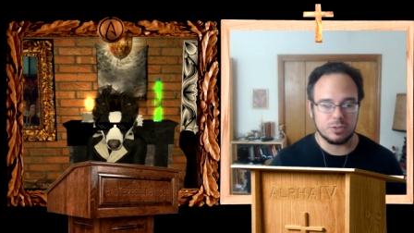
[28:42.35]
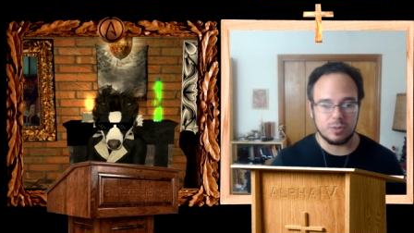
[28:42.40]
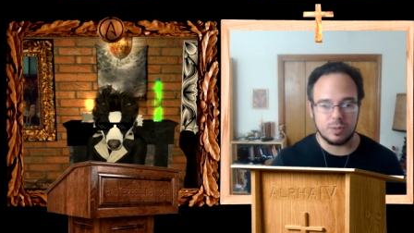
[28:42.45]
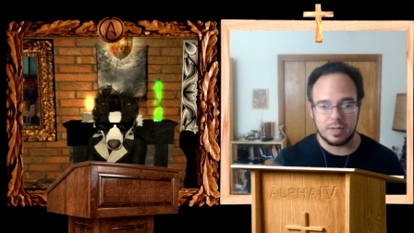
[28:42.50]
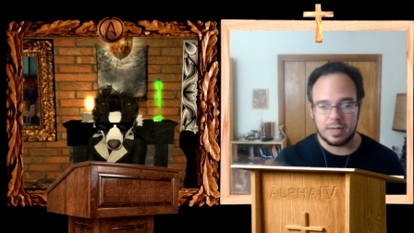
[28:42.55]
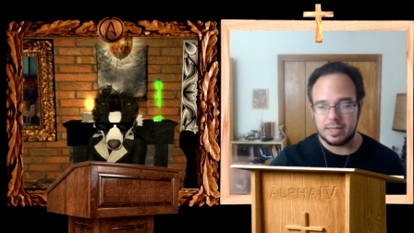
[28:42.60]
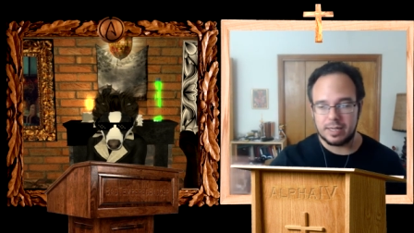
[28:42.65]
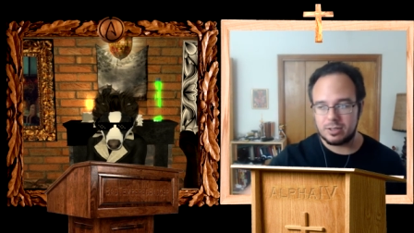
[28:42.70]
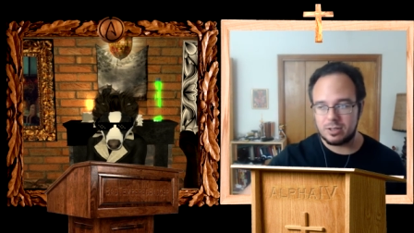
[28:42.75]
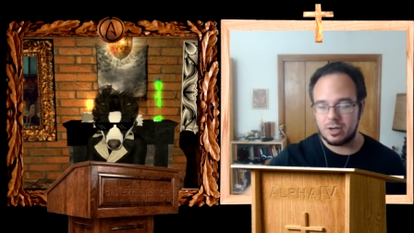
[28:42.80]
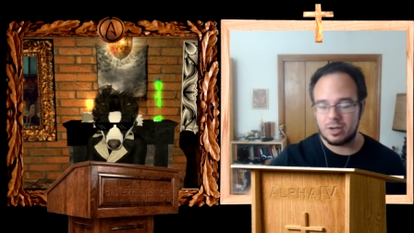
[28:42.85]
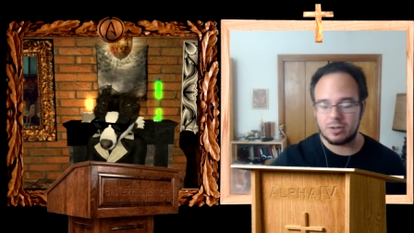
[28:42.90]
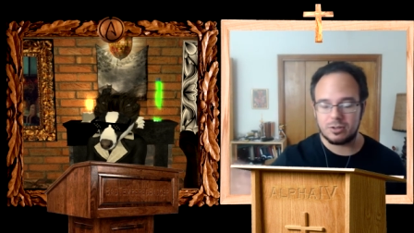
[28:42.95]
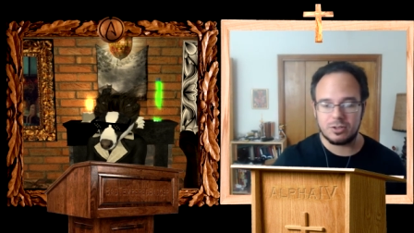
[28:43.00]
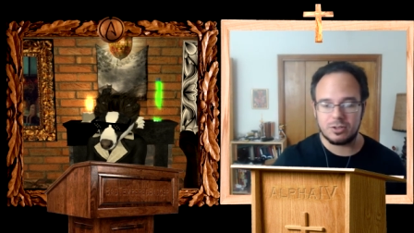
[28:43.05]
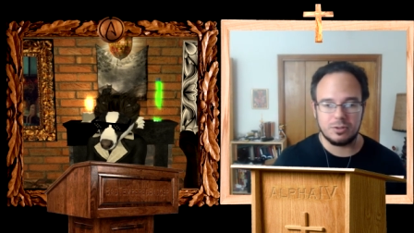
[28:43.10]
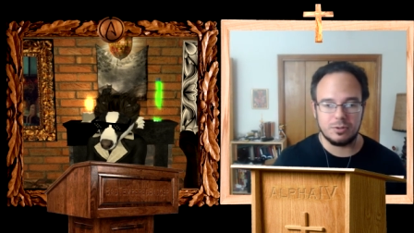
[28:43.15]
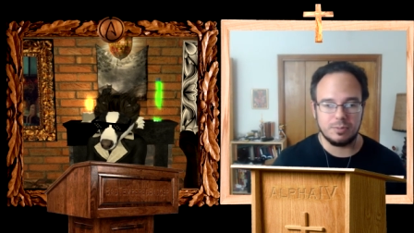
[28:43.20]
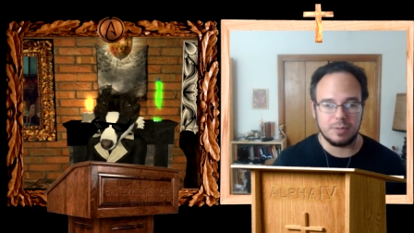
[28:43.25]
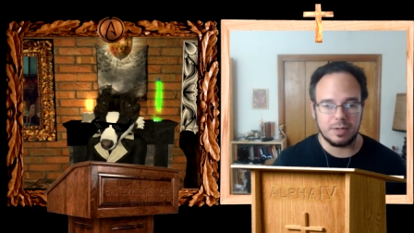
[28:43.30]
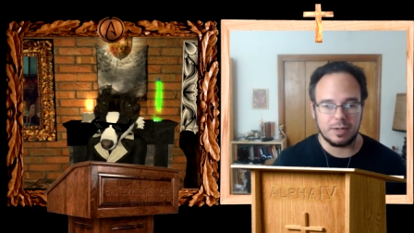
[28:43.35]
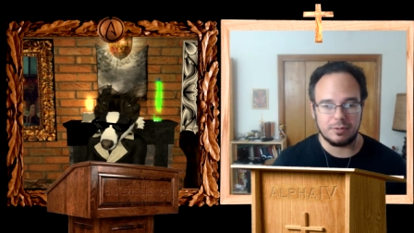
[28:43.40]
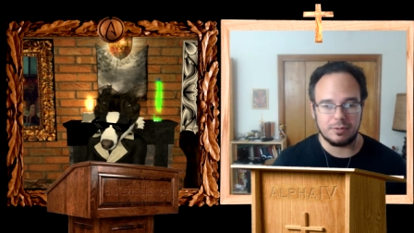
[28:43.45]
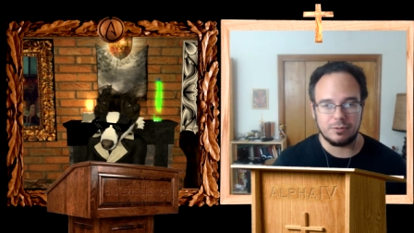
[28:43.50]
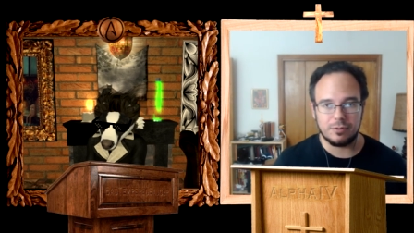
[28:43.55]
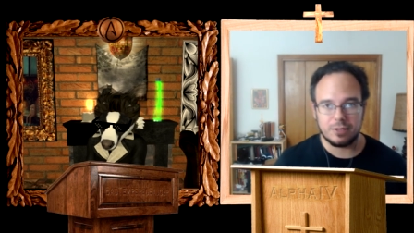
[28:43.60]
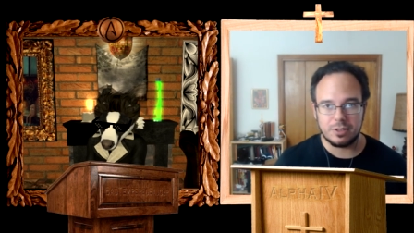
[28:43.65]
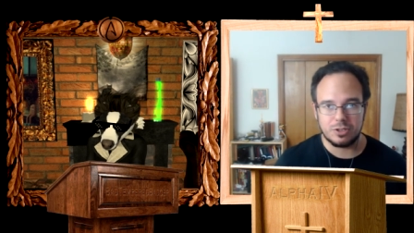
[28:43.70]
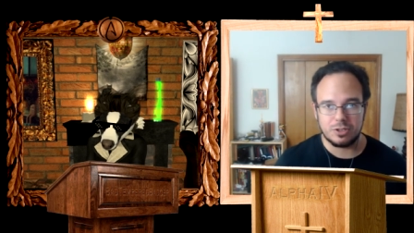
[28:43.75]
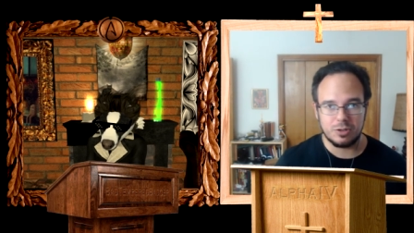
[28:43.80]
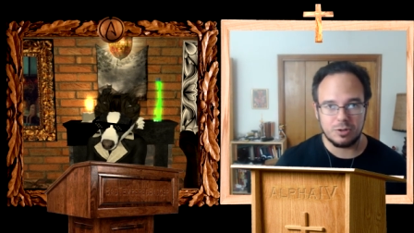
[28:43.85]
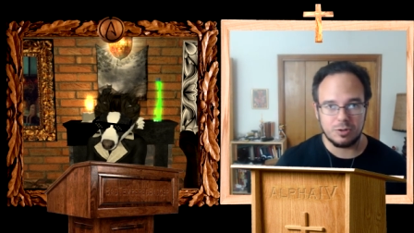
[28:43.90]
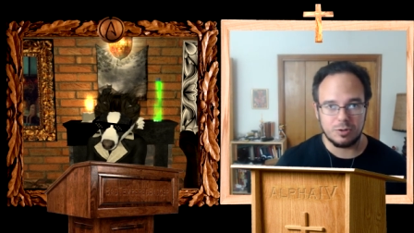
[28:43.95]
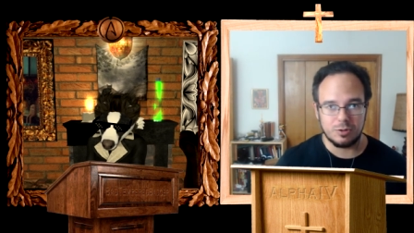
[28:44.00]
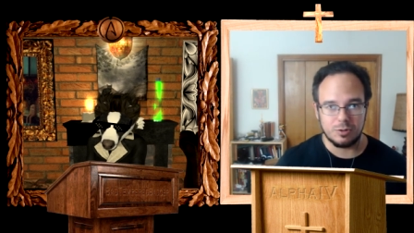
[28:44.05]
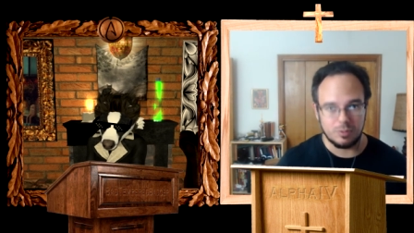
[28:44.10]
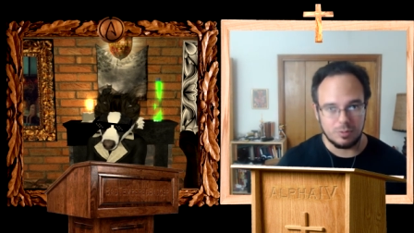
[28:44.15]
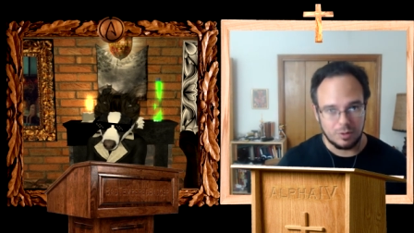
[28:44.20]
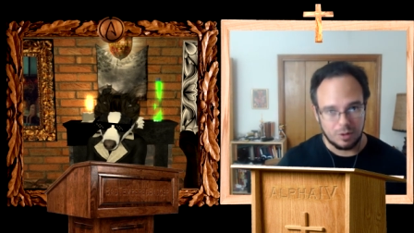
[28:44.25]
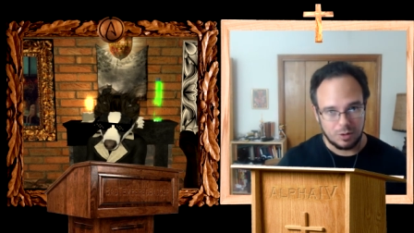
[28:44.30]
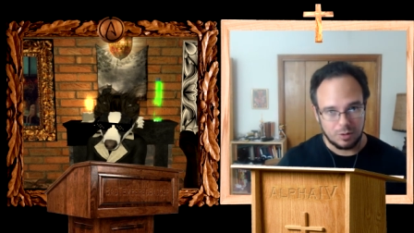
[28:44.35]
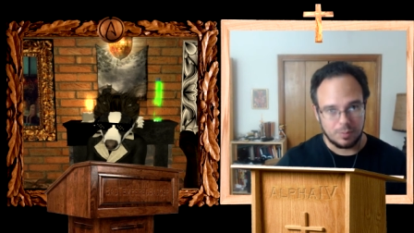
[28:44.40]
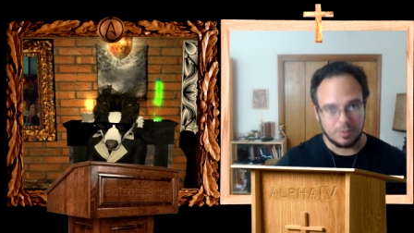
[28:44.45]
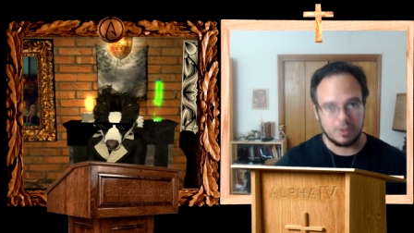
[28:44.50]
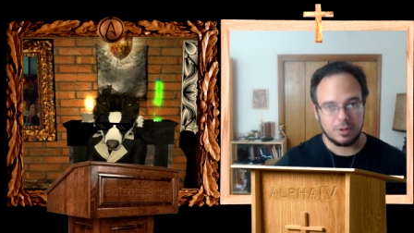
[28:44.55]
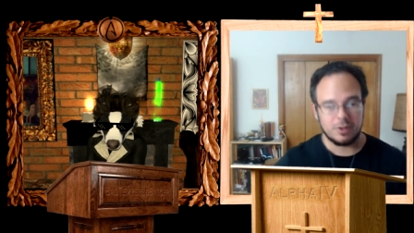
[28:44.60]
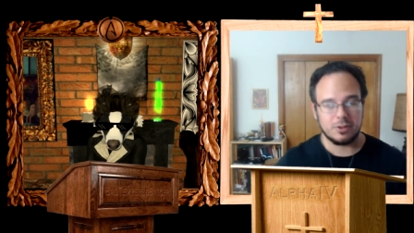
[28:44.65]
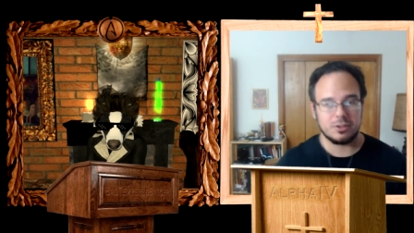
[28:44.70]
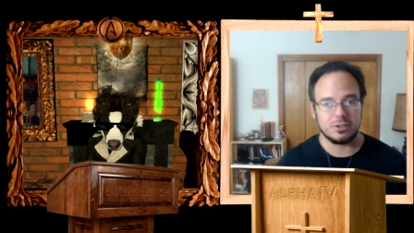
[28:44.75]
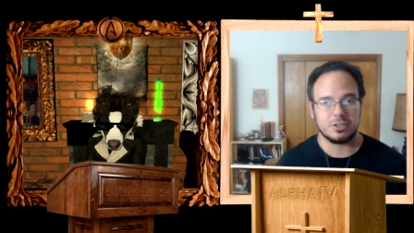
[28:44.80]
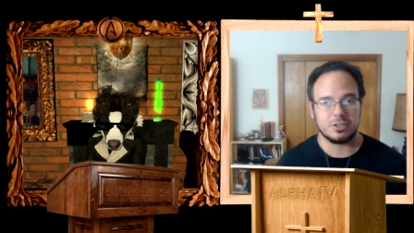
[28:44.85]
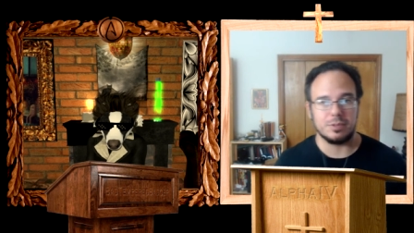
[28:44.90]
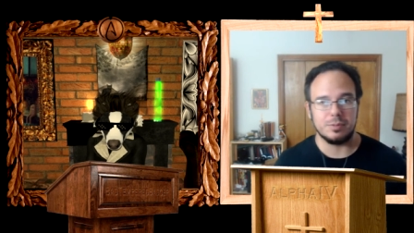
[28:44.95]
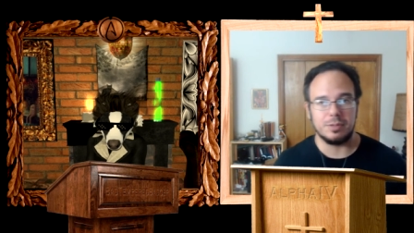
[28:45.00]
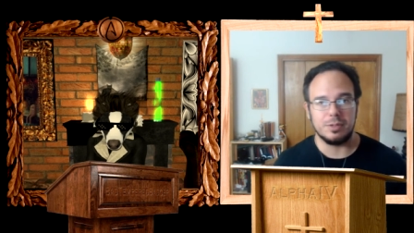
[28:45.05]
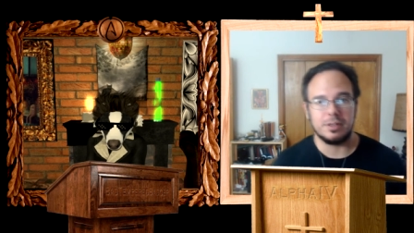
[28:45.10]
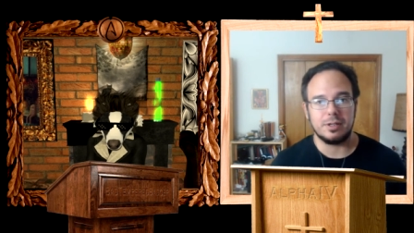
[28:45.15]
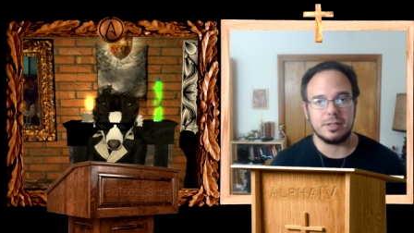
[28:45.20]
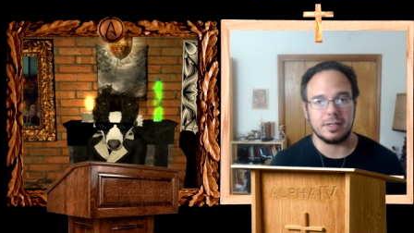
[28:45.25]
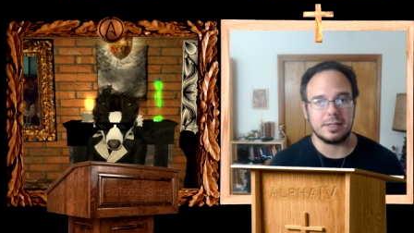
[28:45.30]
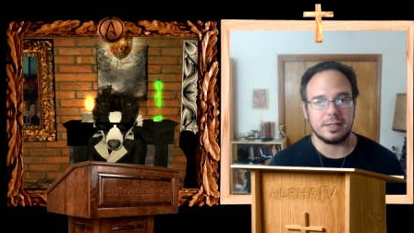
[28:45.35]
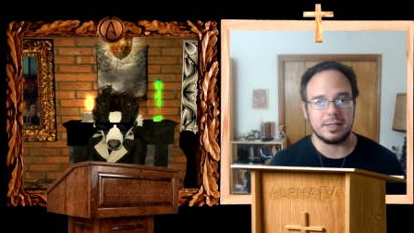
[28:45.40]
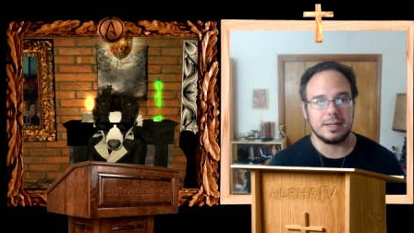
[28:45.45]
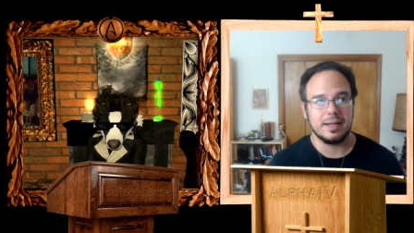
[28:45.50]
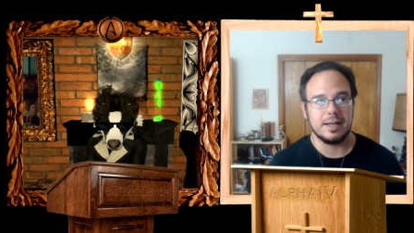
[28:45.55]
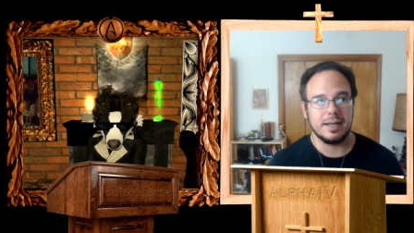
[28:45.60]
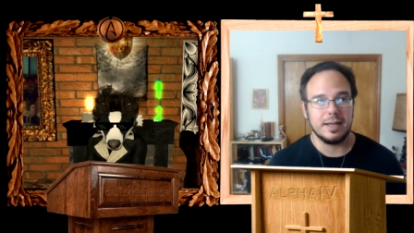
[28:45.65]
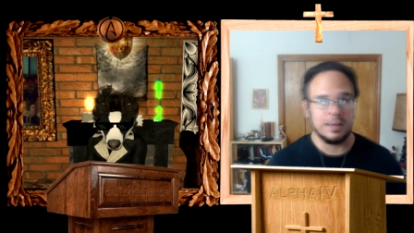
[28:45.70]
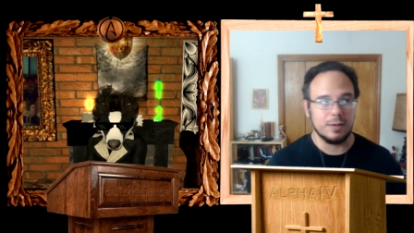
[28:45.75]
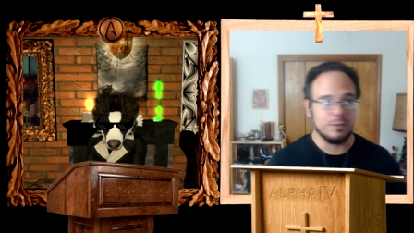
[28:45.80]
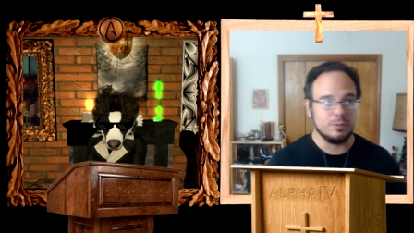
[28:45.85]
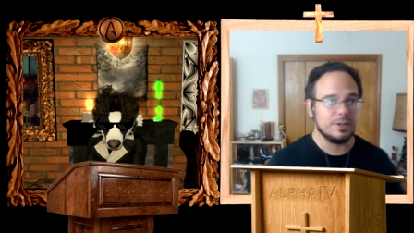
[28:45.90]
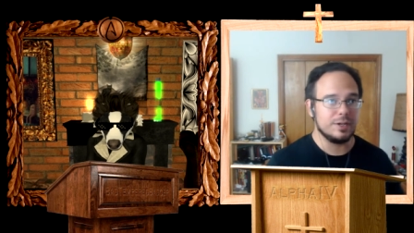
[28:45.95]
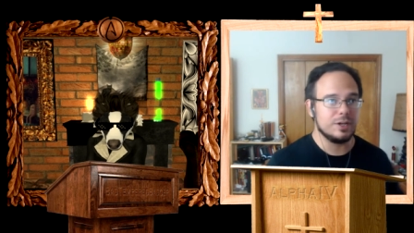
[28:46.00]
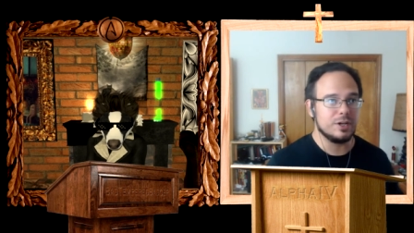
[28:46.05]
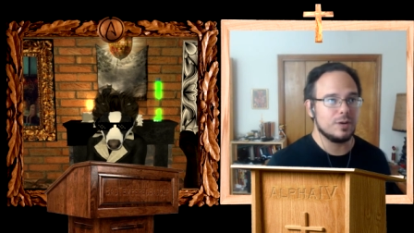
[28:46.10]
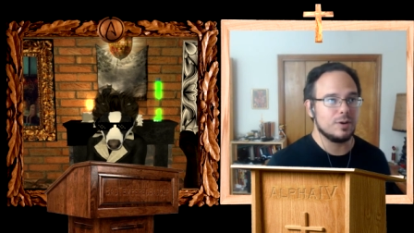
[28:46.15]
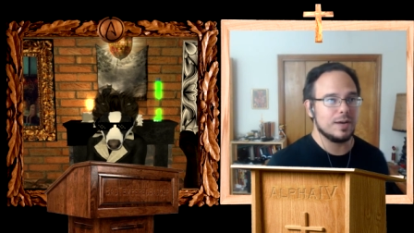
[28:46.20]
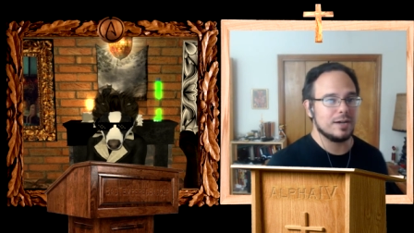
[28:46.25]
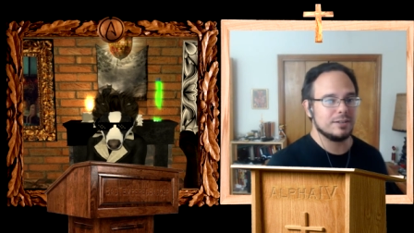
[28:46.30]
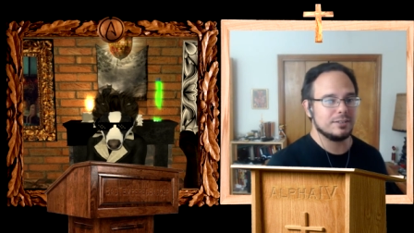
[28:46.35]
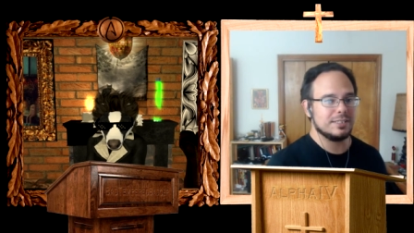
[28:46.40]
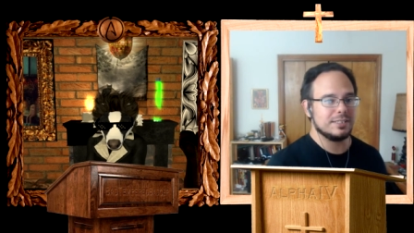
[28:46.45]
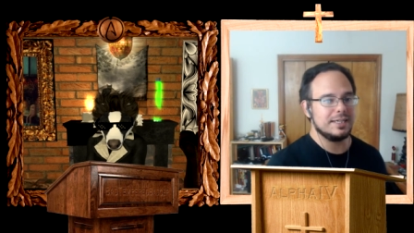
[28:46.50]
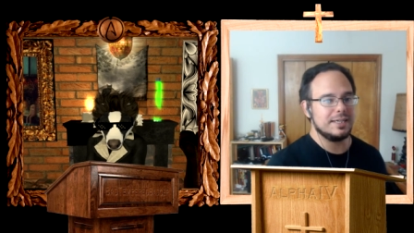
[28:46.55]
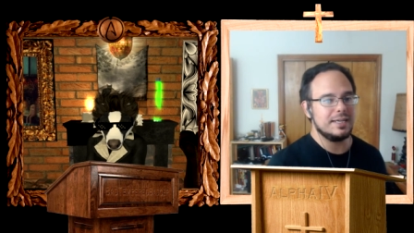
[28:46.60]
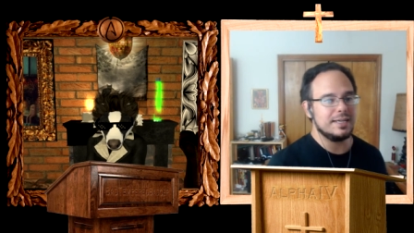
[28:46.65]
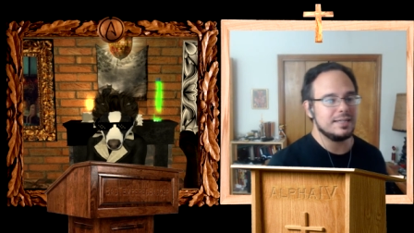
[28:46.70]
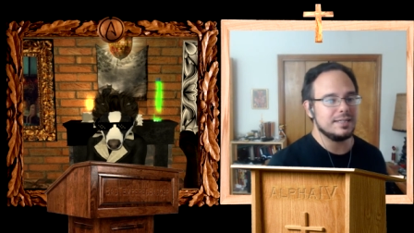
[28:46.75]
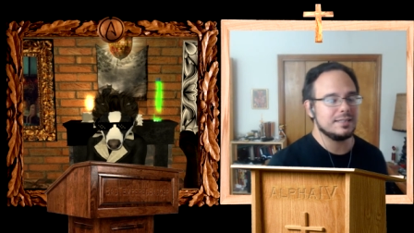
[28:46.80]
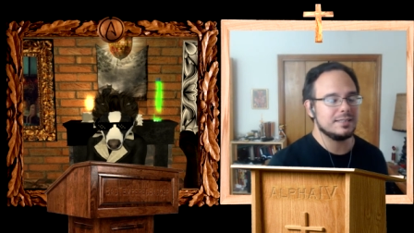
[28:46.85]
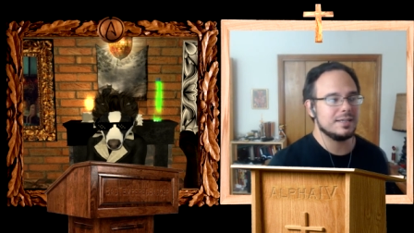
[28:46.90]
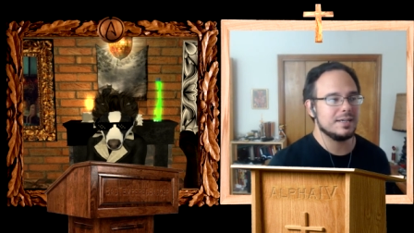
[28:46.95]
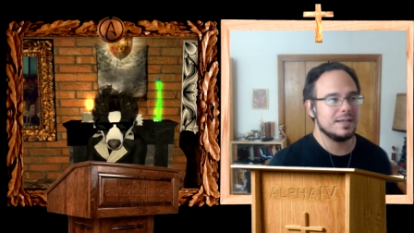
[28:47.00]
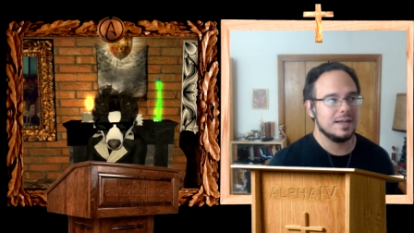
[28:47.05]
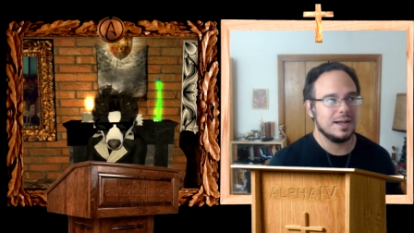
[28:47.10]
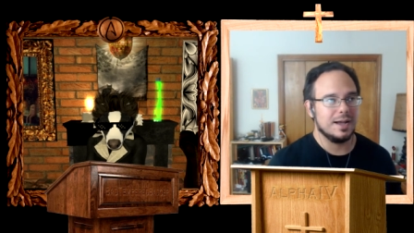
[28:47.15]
when I talk to my friends who are part of this community and we go out to eat,